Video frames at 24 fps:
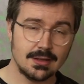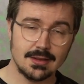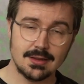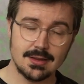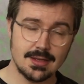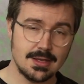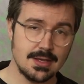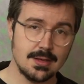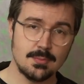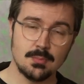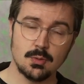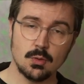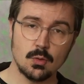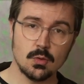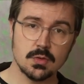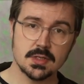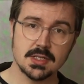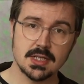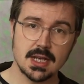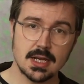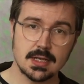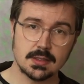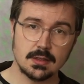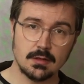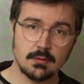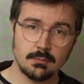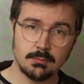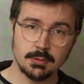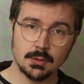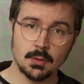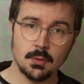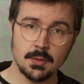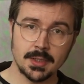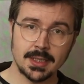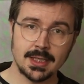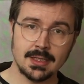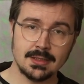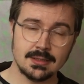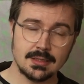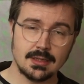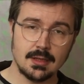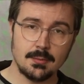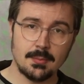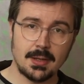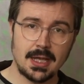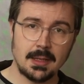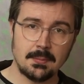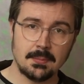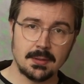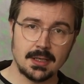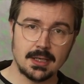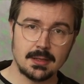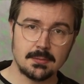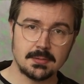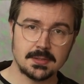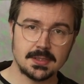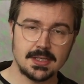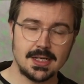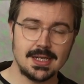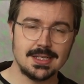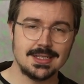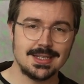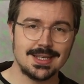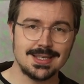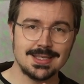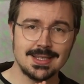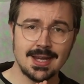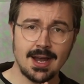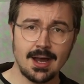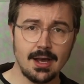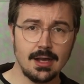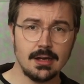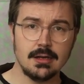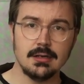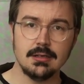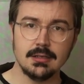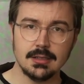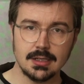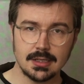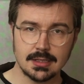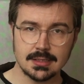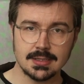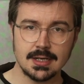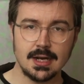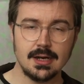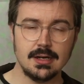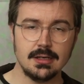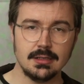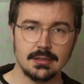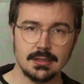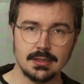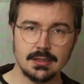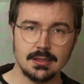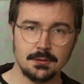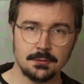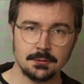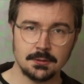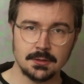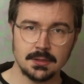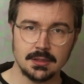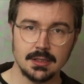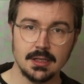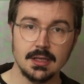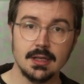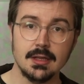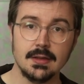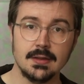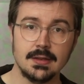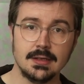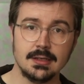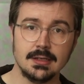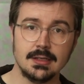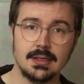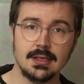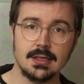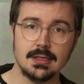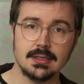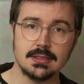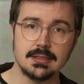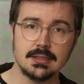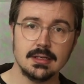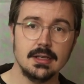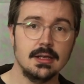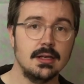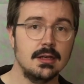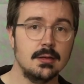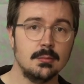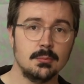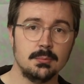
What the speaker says: the process of blowing into the bagpipes is entirely different than it is